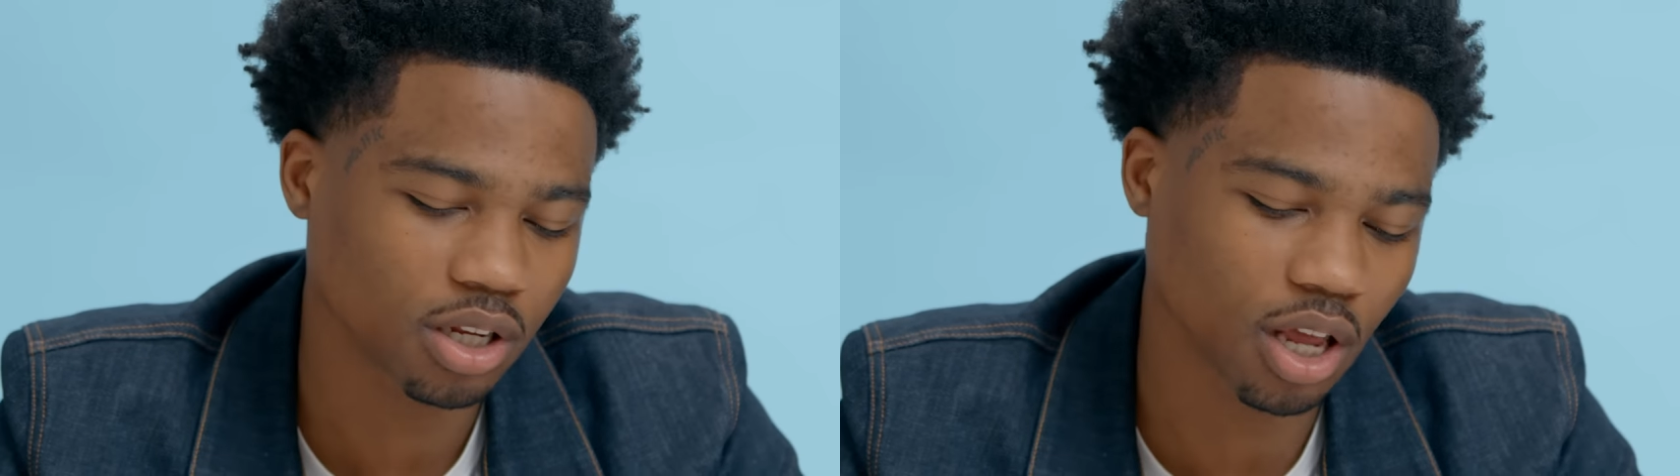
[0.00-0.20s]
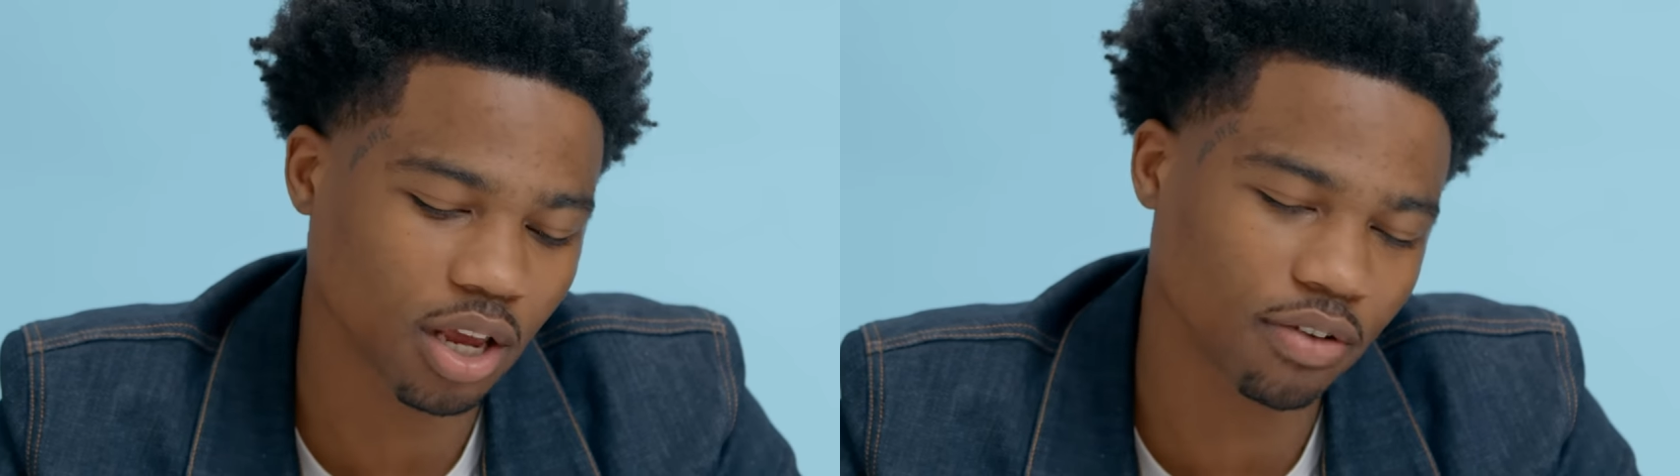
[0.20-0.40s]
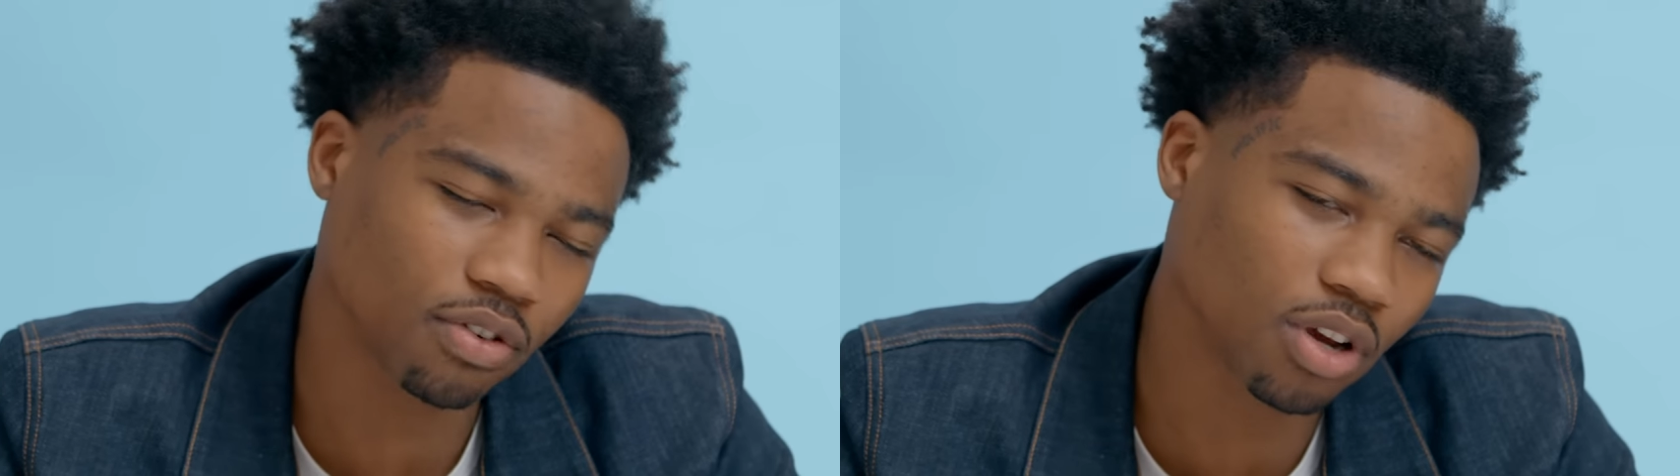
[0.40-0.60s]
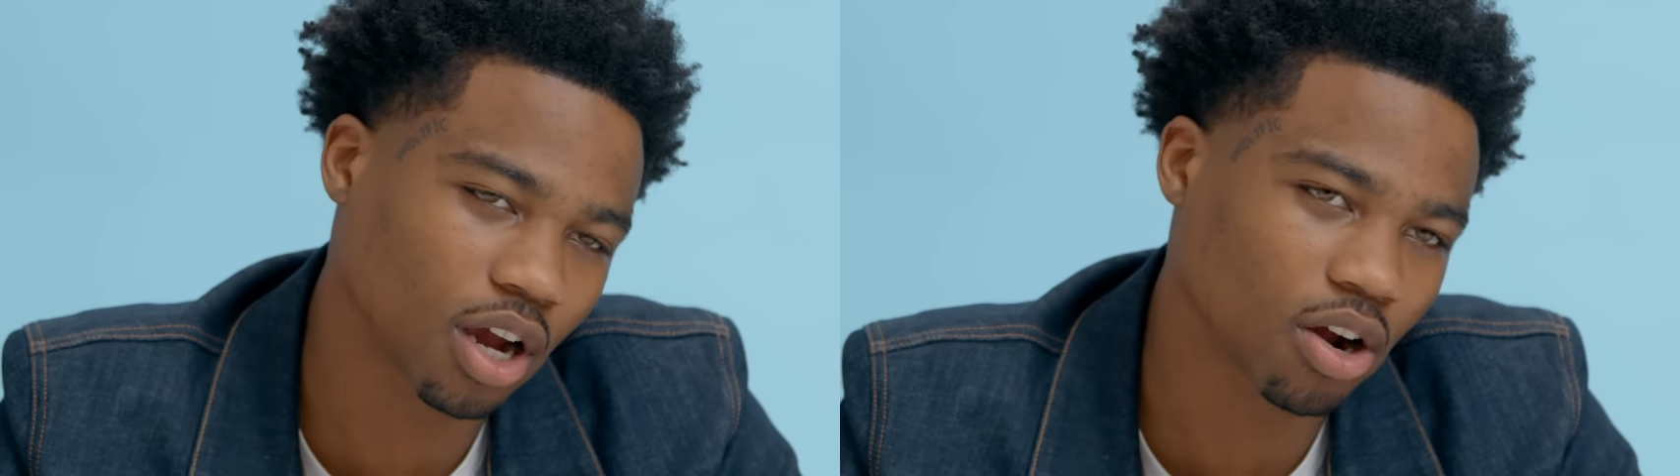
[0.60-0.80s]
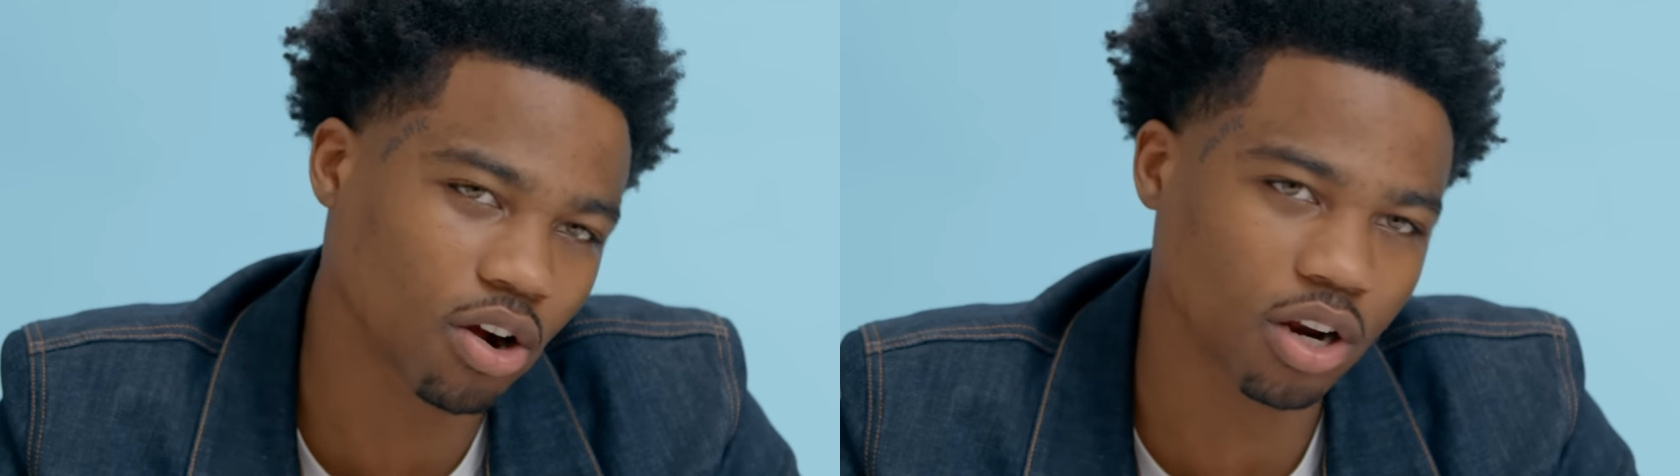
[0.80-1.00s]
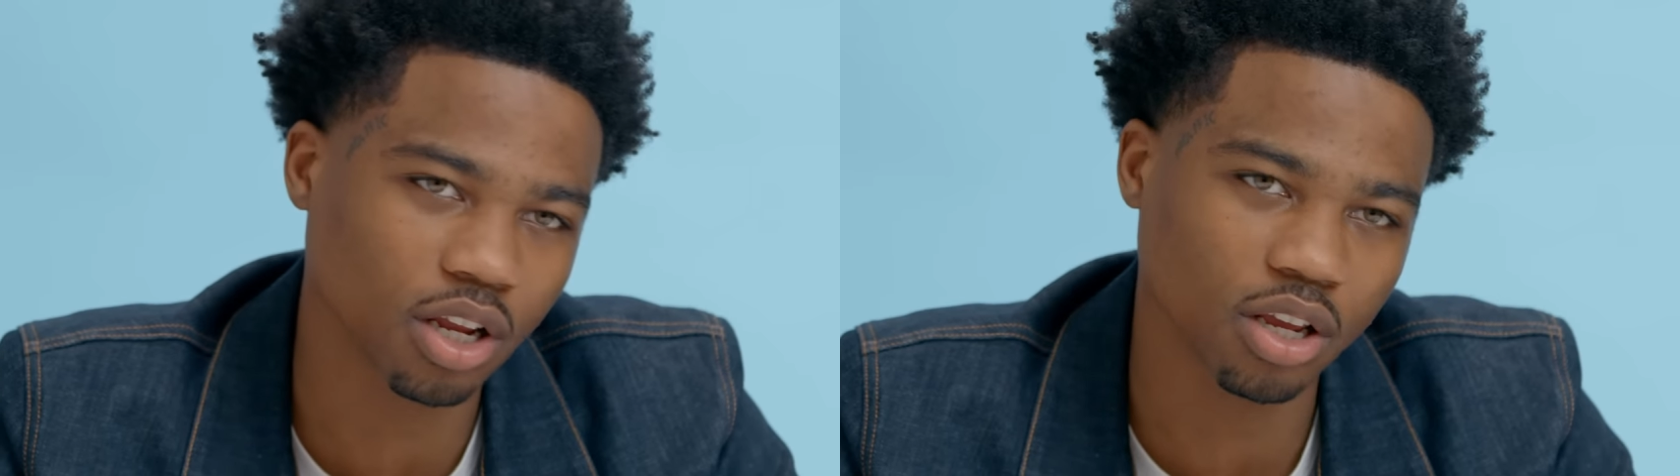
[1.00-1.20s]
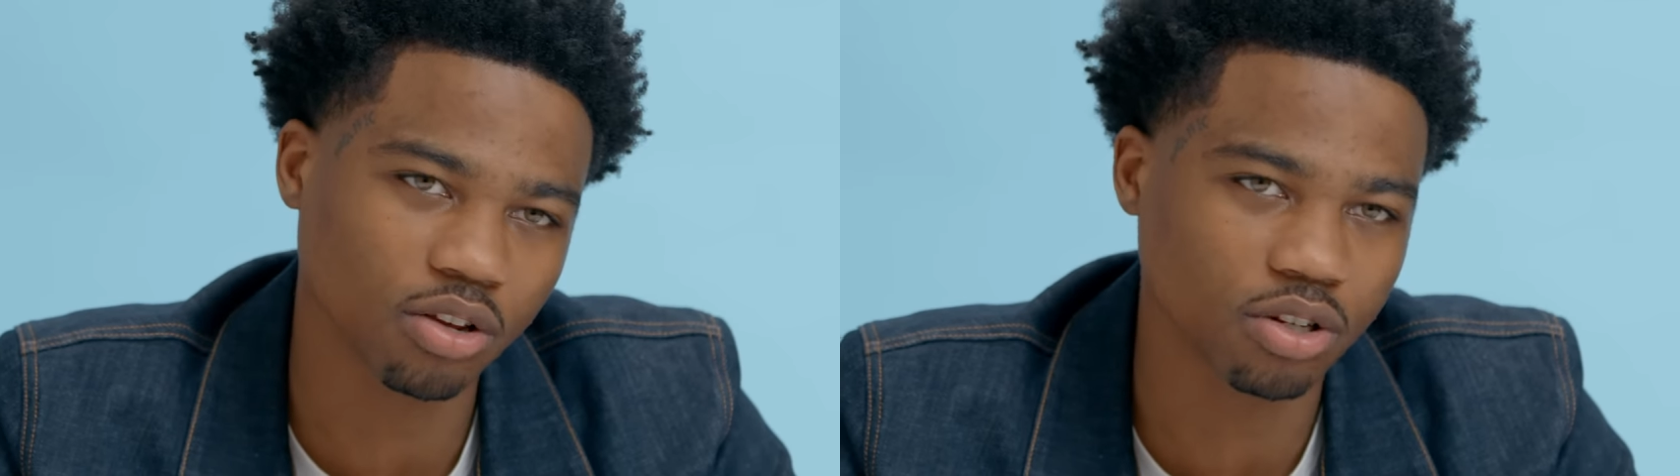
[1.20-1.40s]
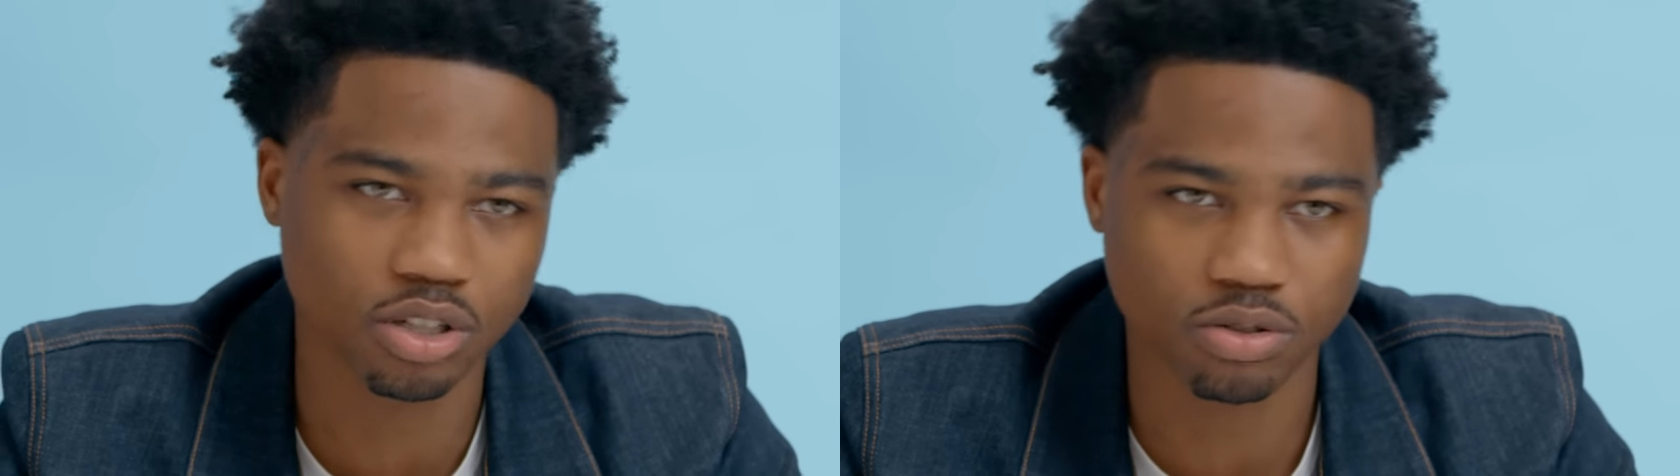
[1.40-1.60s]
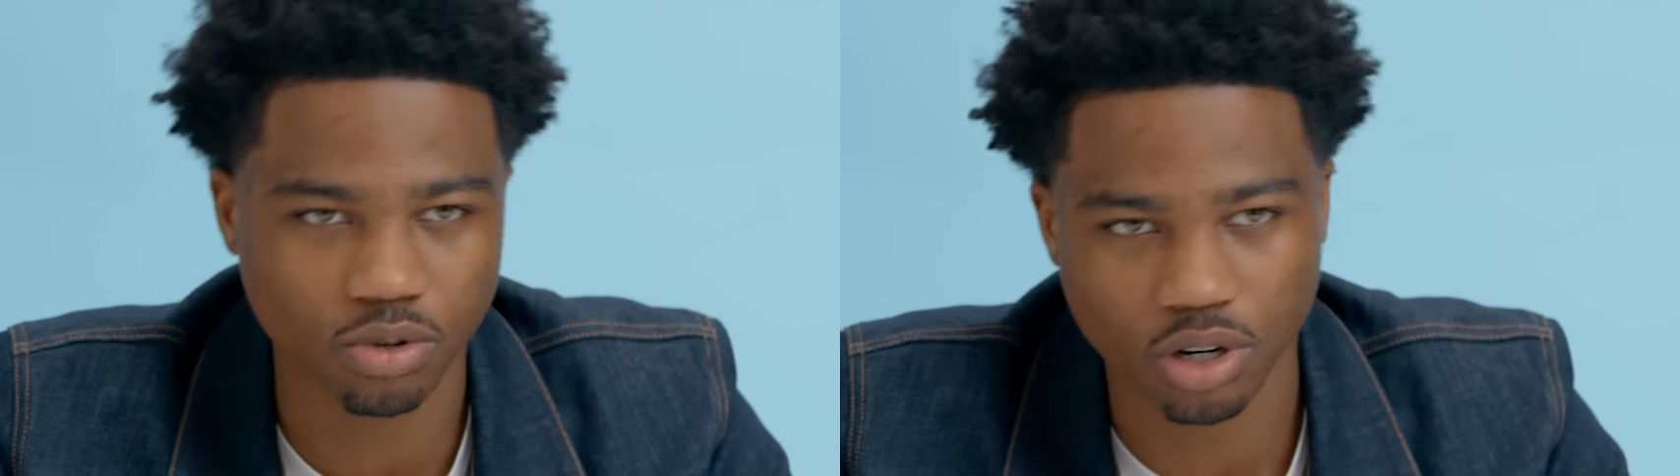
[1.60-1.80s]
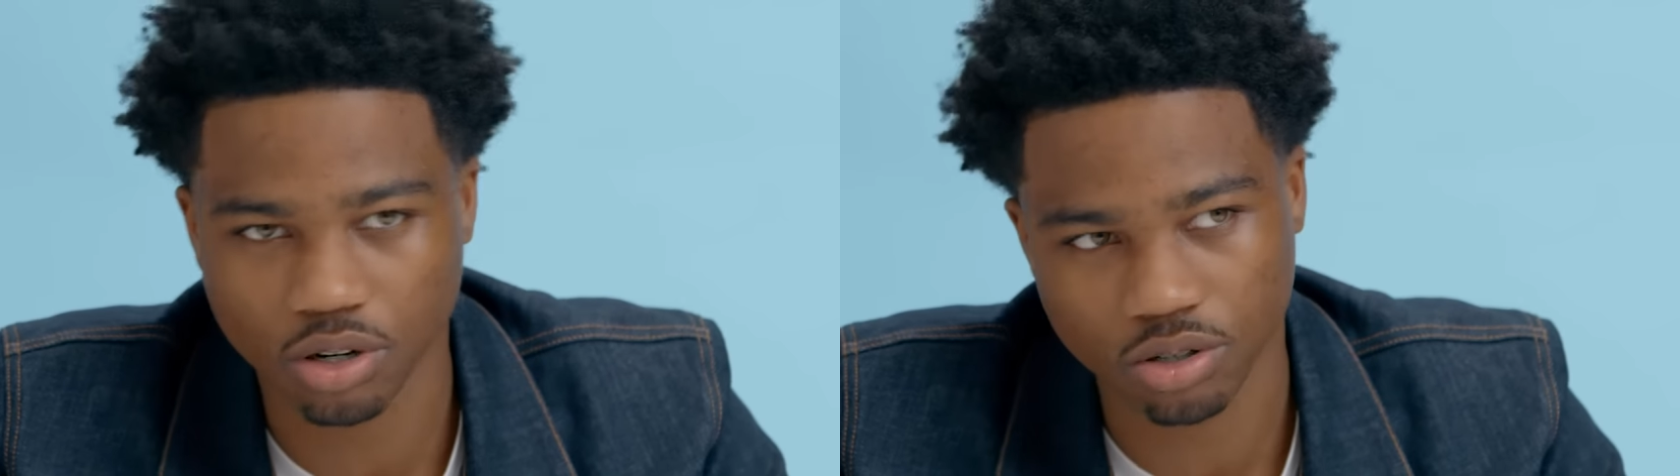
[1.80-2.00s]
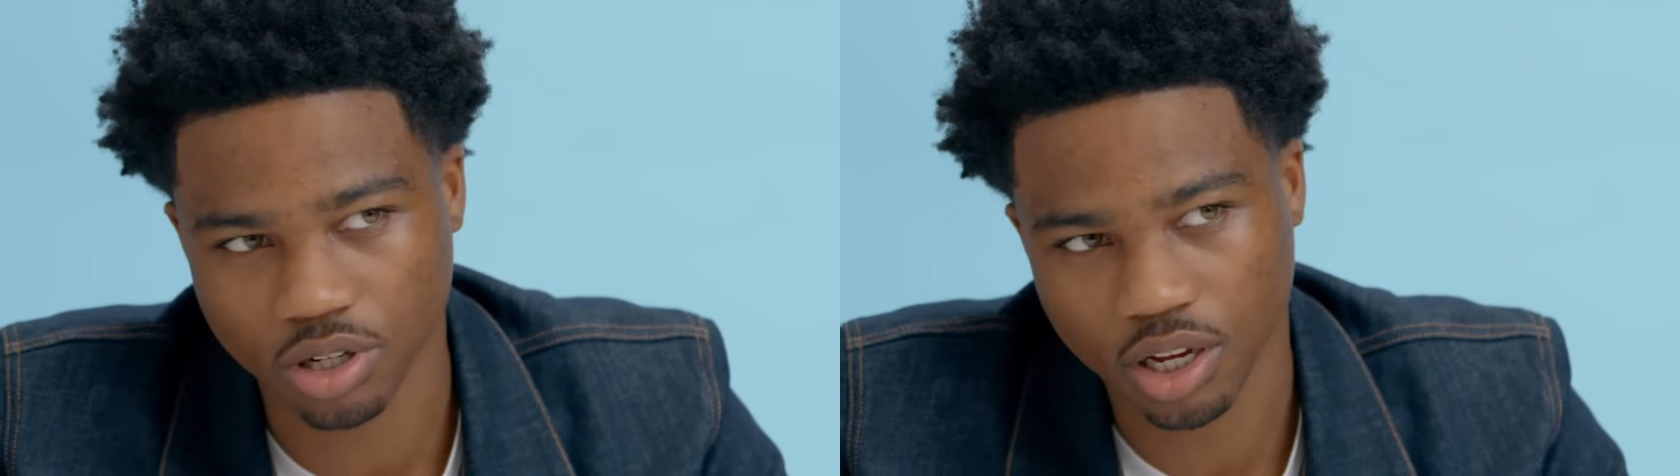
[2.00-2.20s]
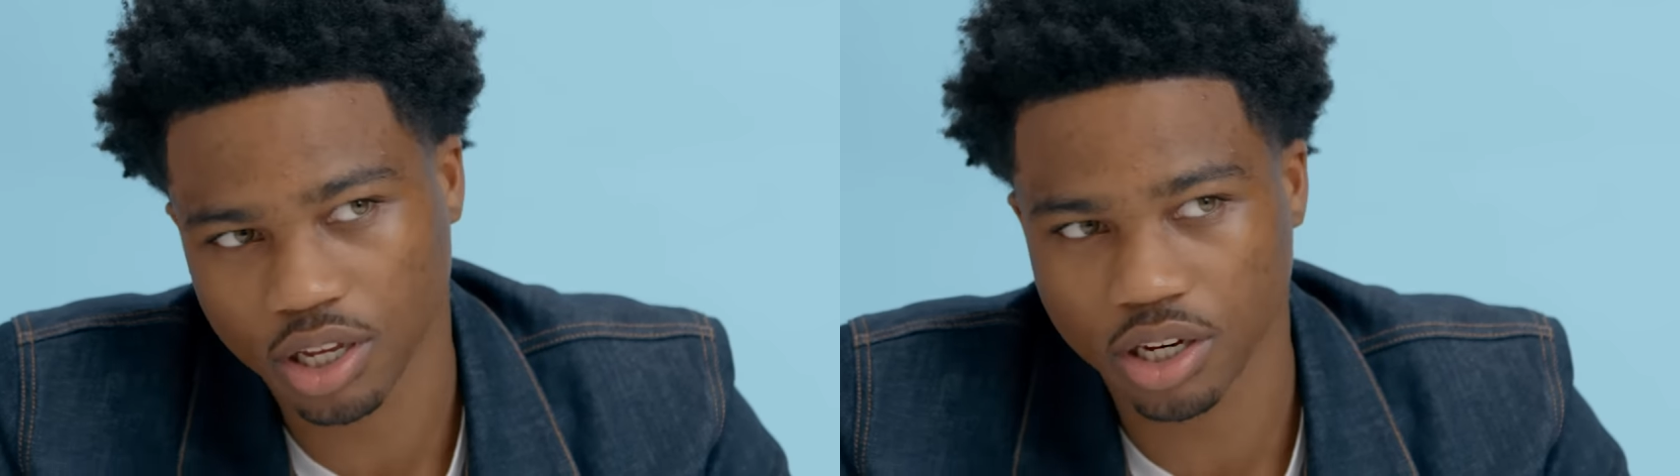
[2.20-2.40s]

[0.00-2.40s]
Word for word: like if you got Cartier, you could just wear those like